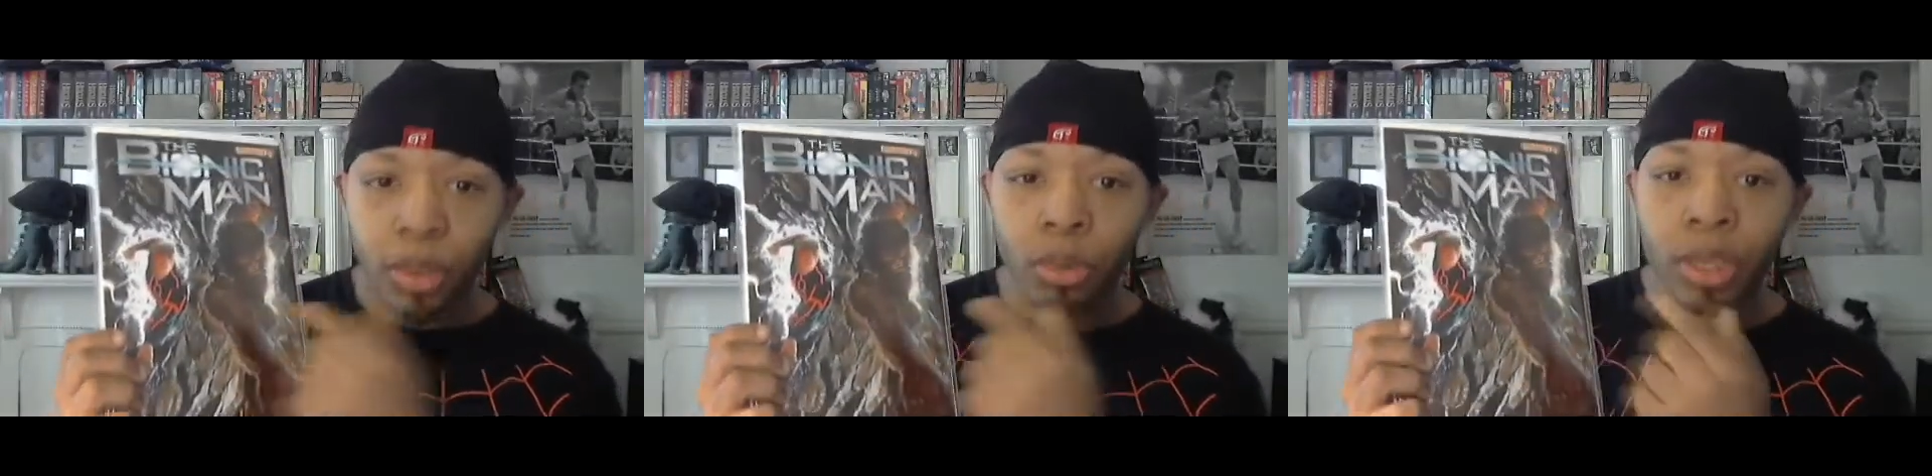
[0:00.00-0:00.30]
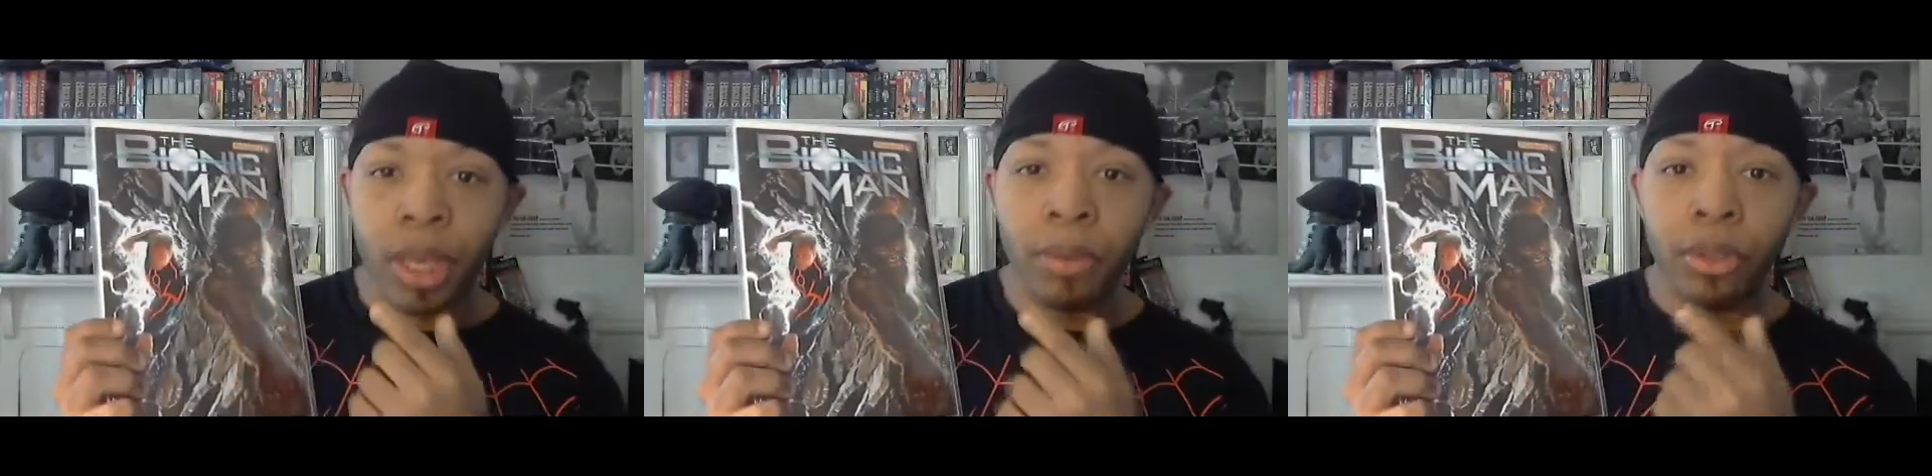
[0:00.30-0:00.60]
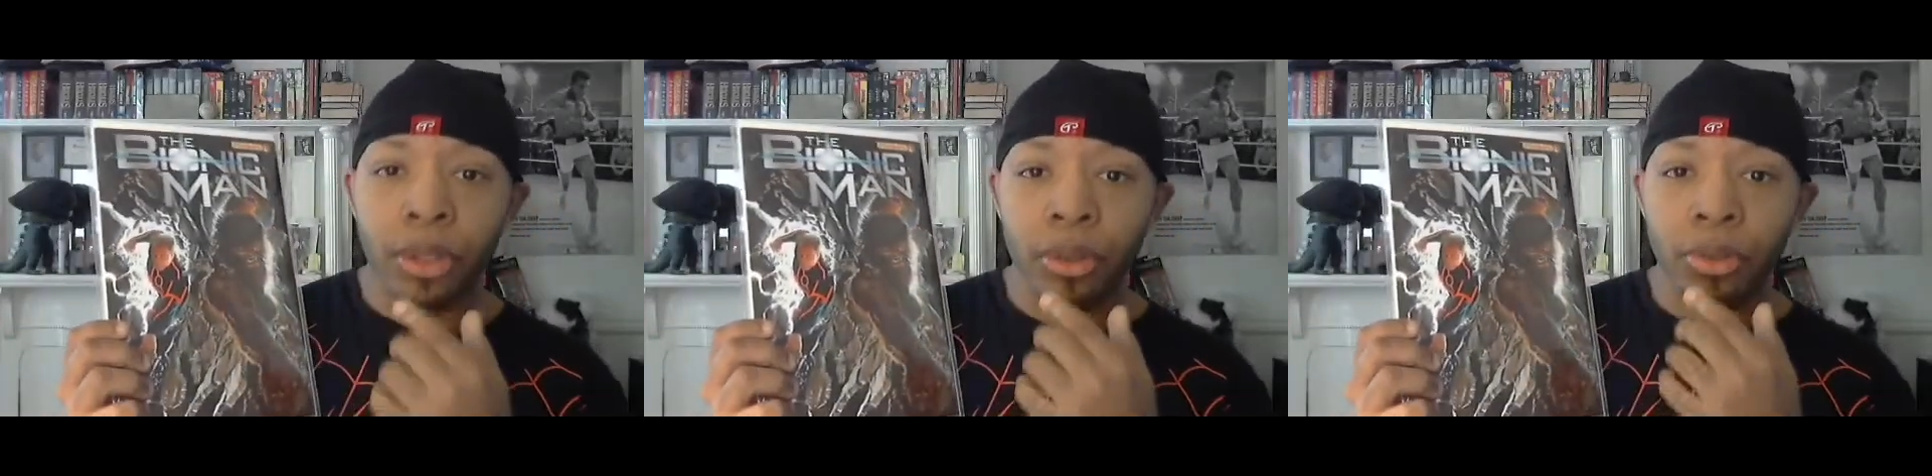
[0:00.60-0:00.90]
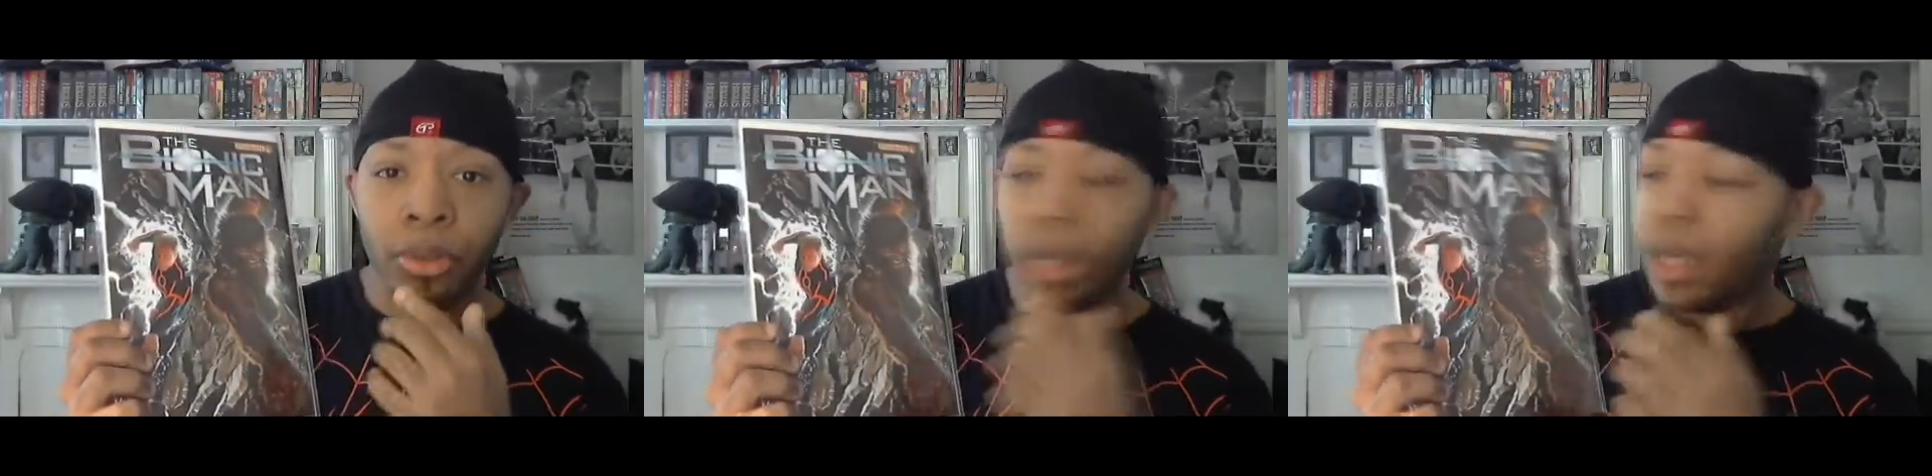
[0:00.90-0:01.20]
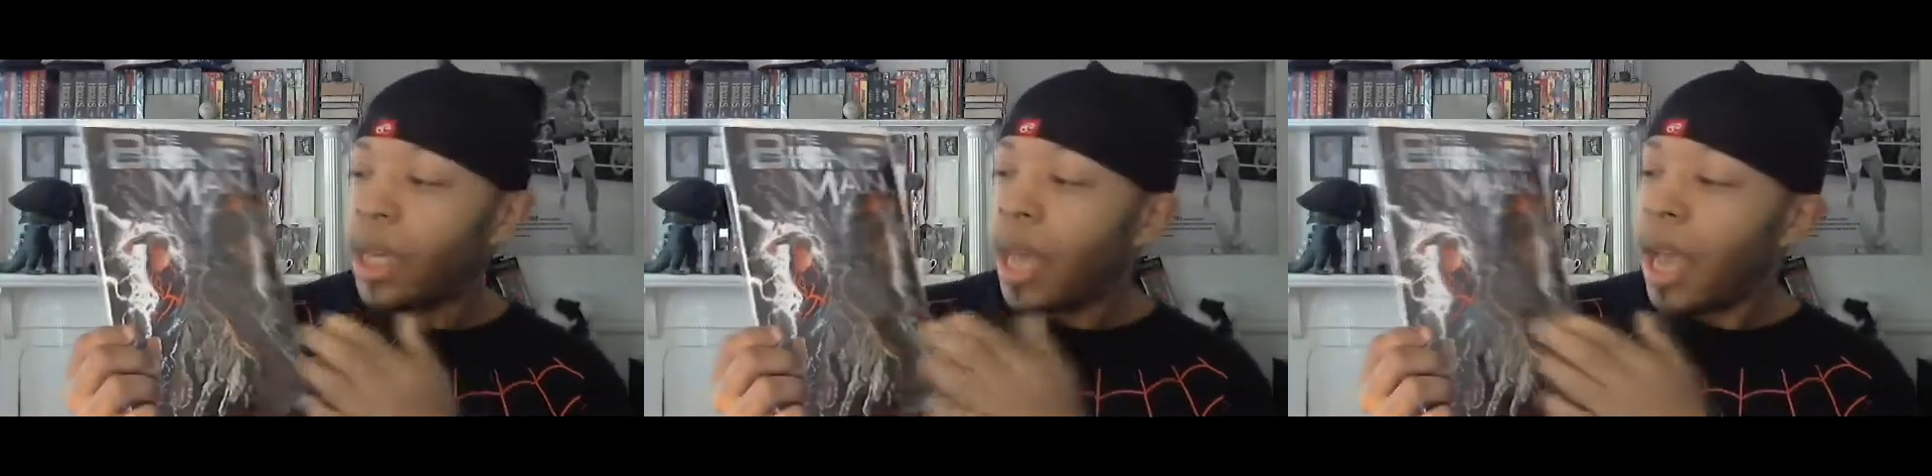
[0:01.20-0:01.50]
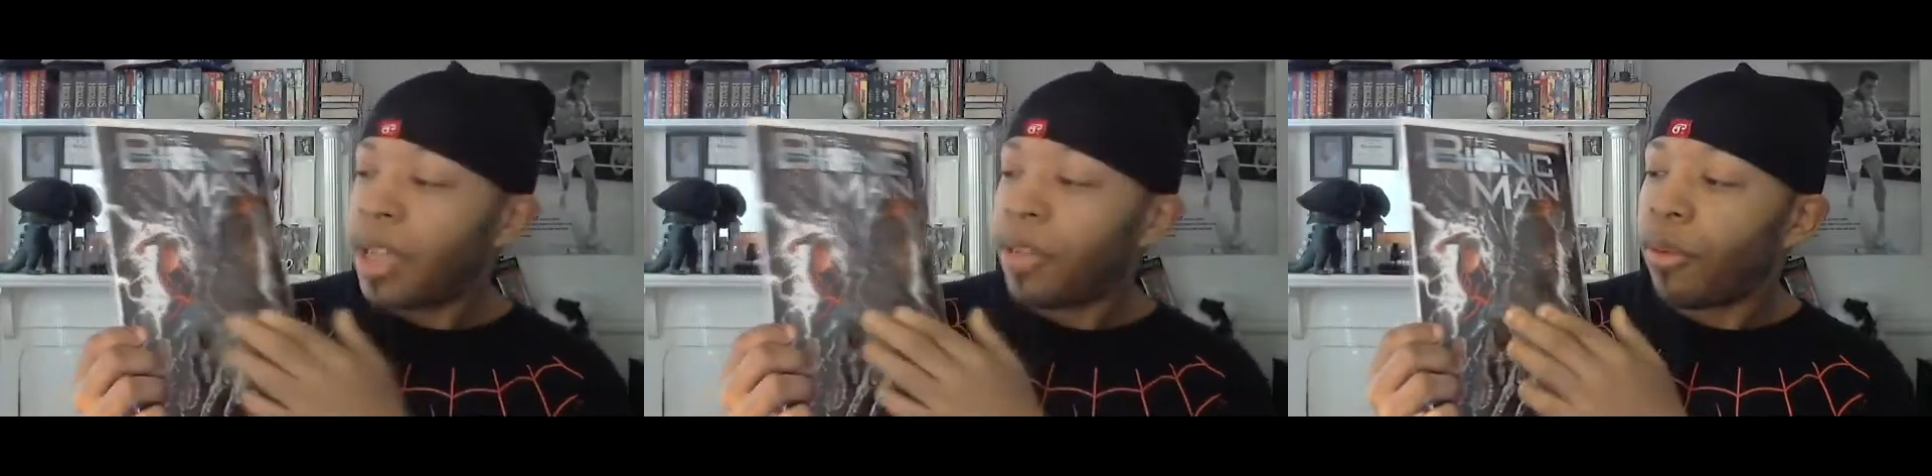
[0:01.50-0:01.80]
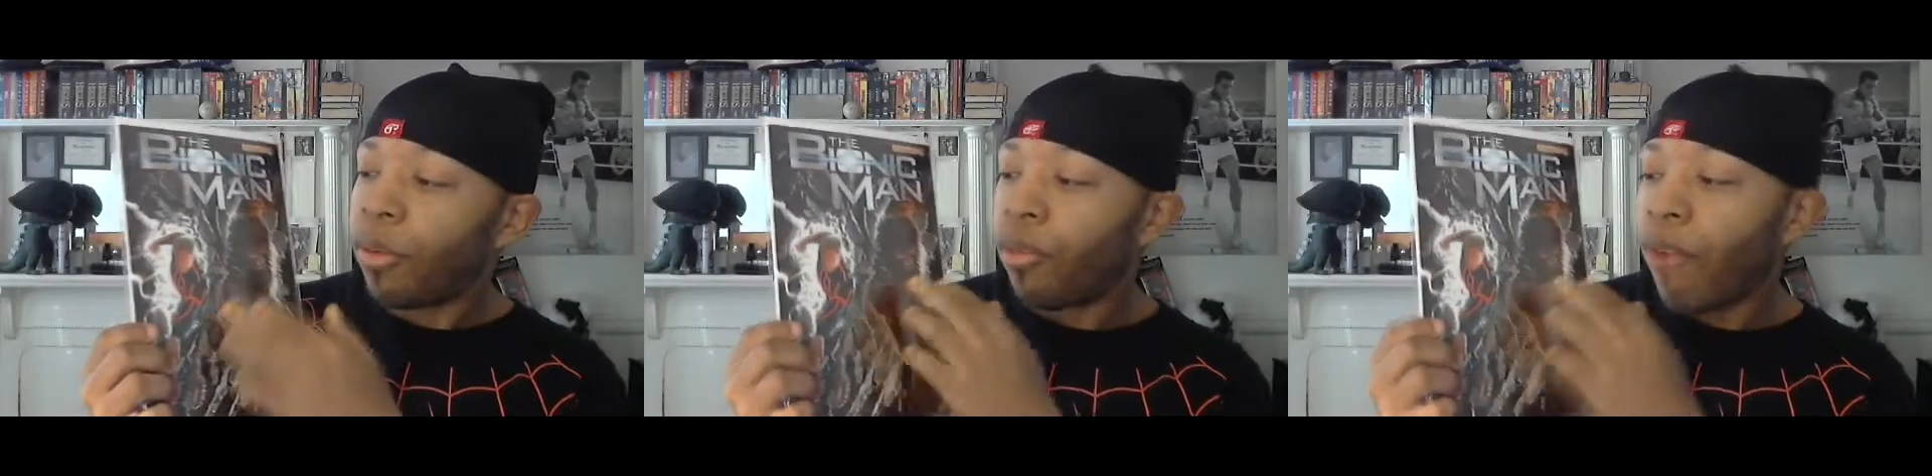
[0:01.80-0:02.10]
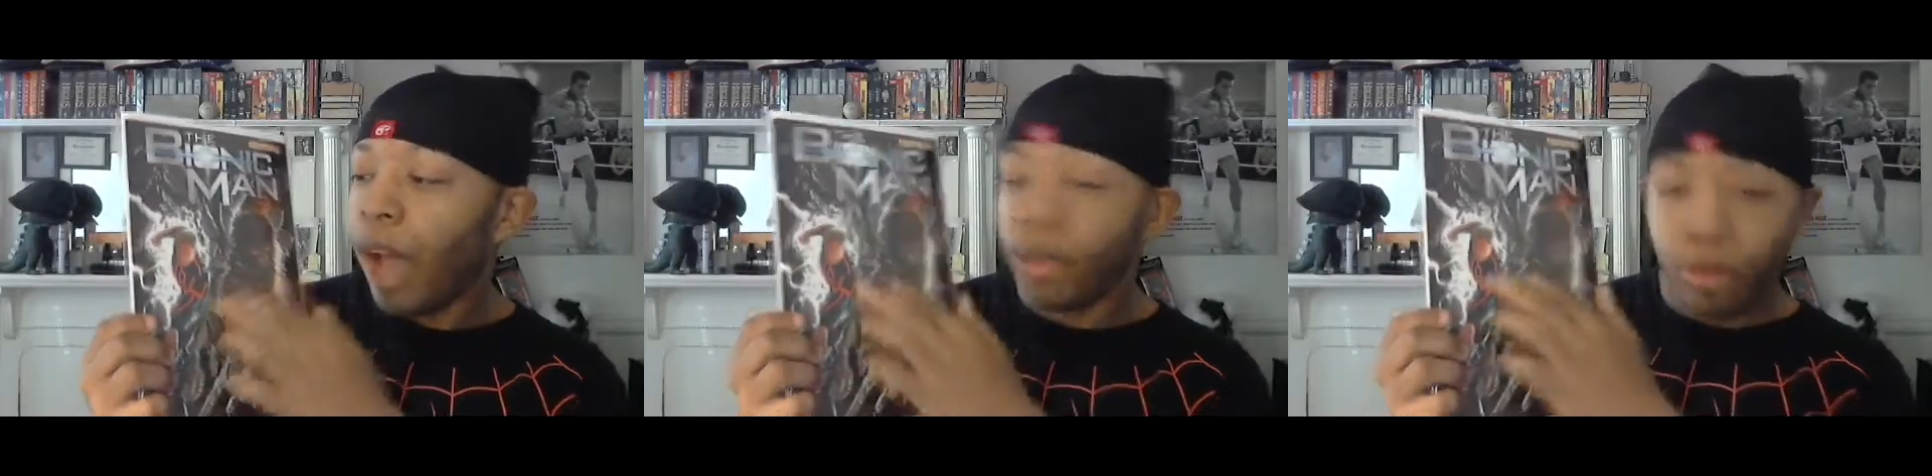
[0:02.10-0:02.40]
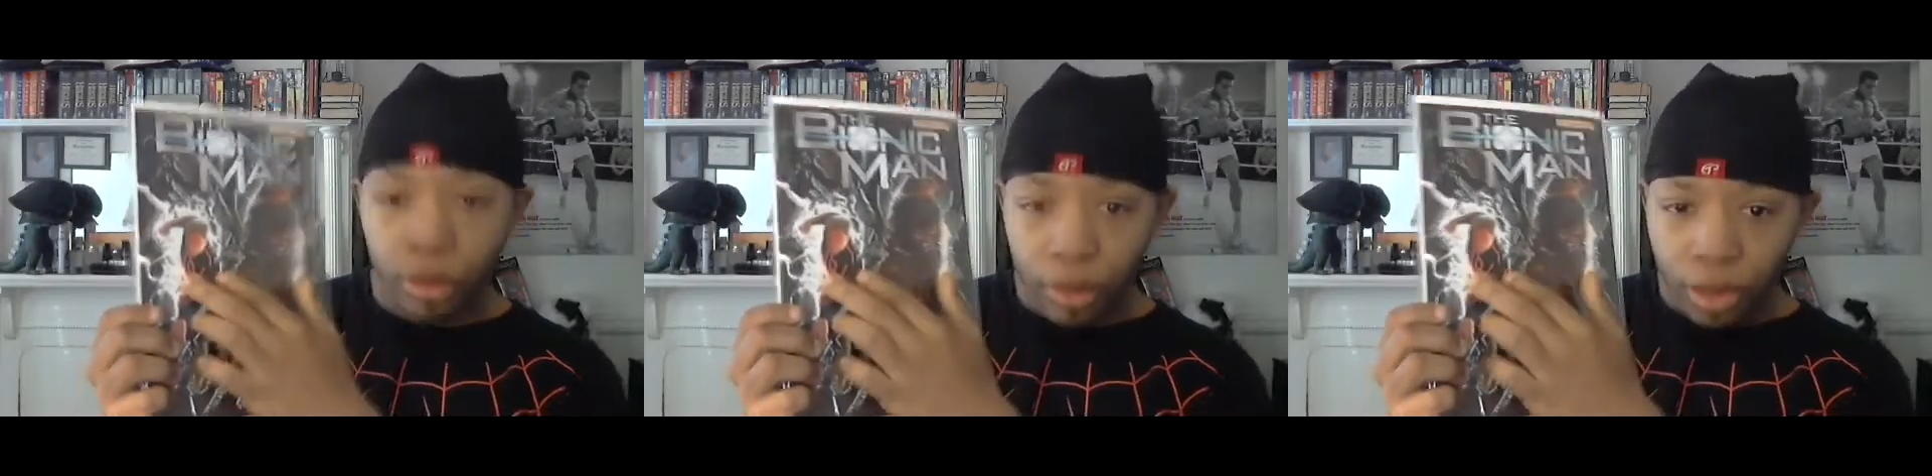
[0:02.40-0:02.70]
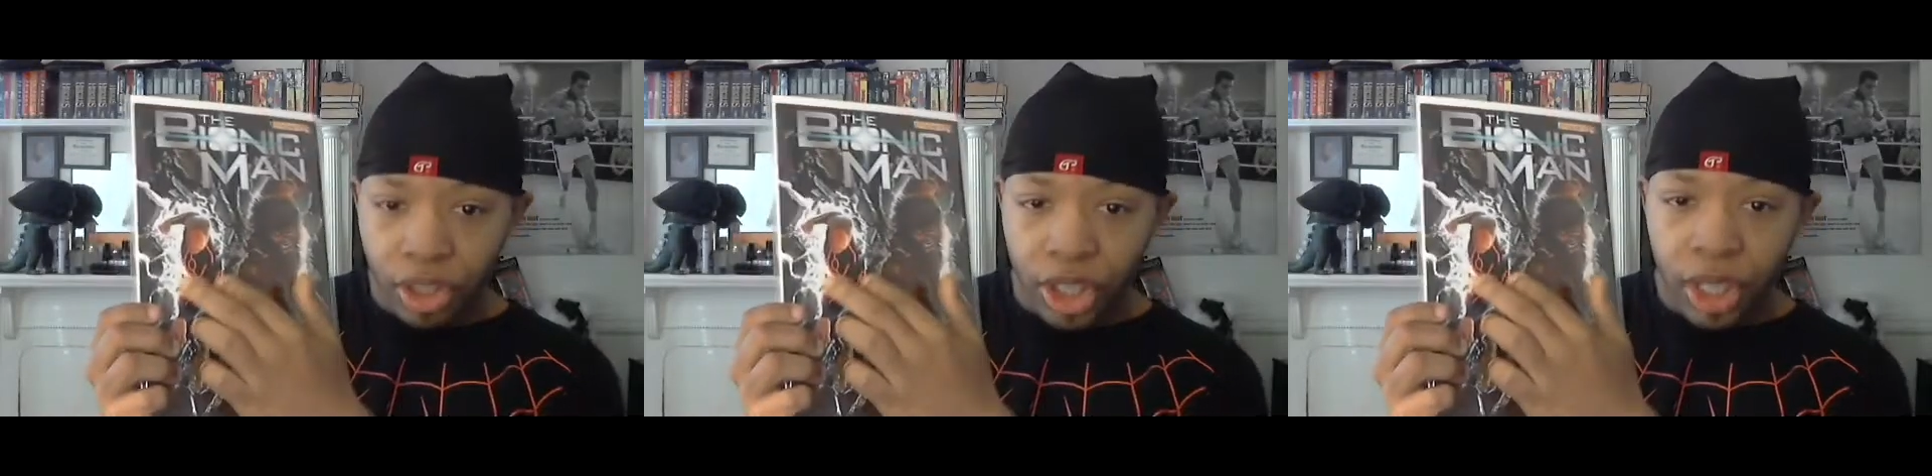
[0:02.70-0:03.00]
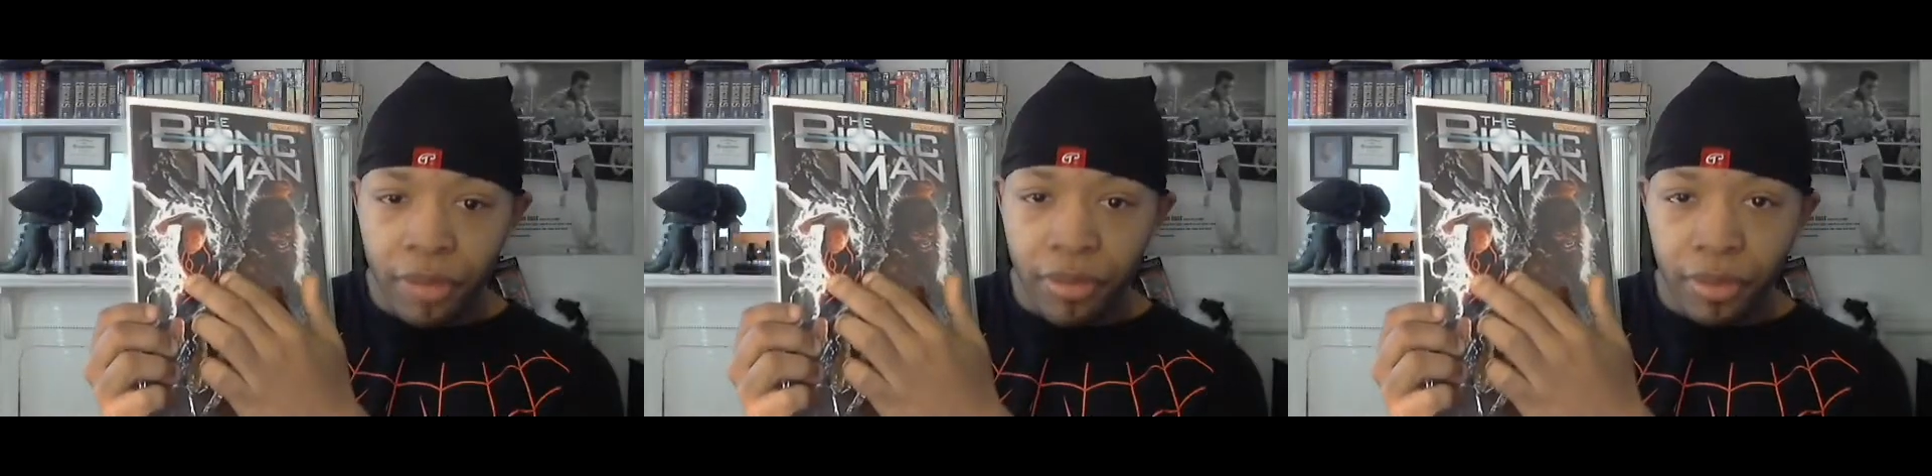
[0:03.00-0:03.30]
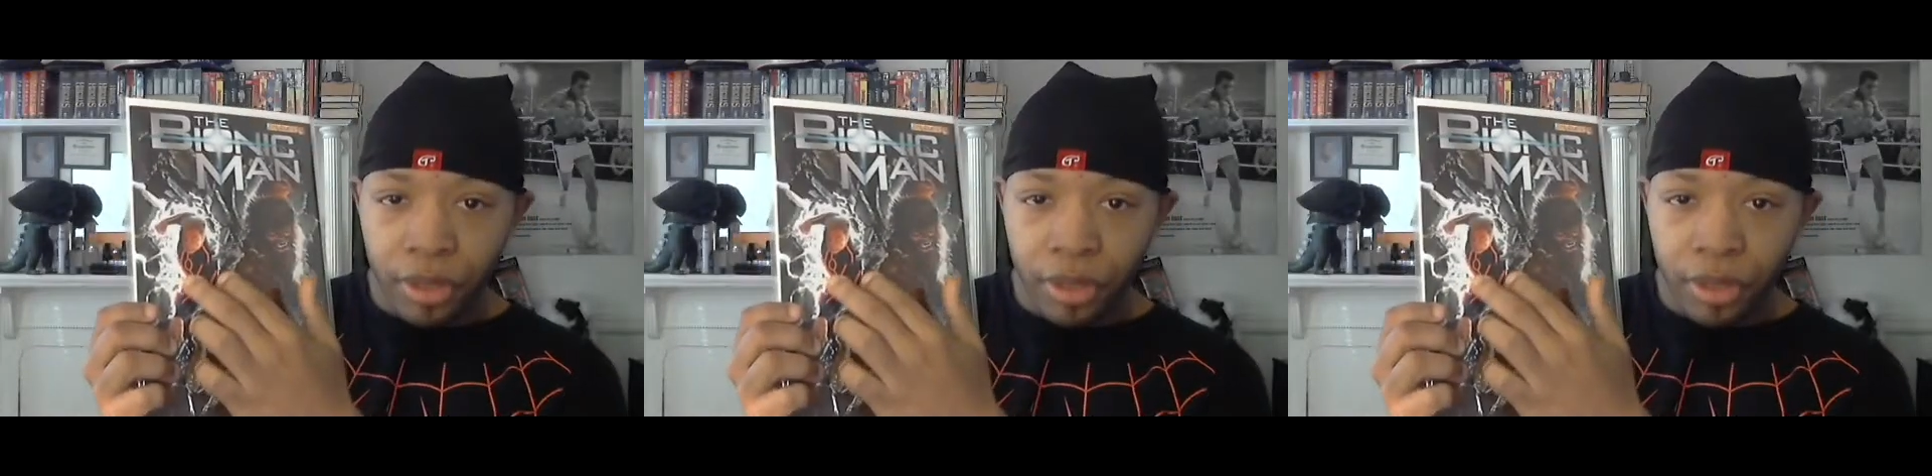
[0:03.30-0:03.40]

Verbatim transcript: was able to has found Steve,